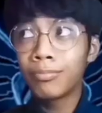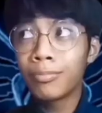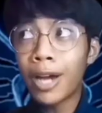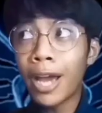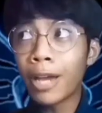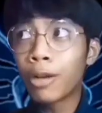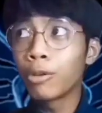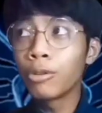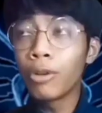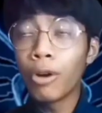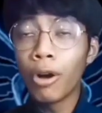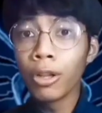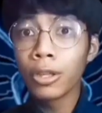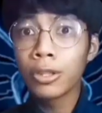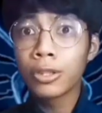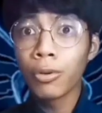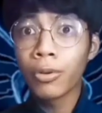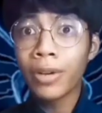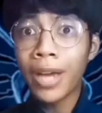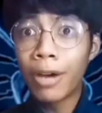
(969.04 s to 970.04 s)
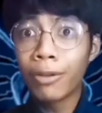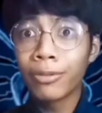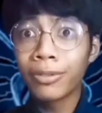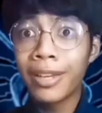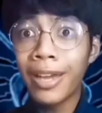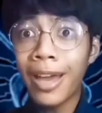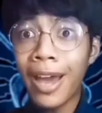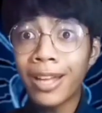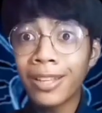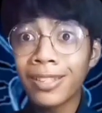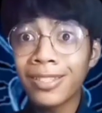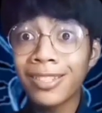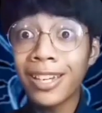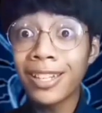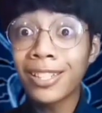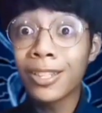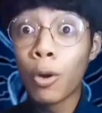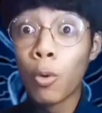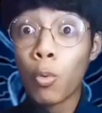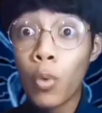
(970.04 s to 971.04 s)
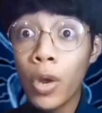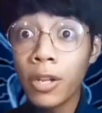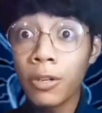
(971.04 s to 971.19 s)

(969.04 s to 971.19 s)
could also count the ants as a winner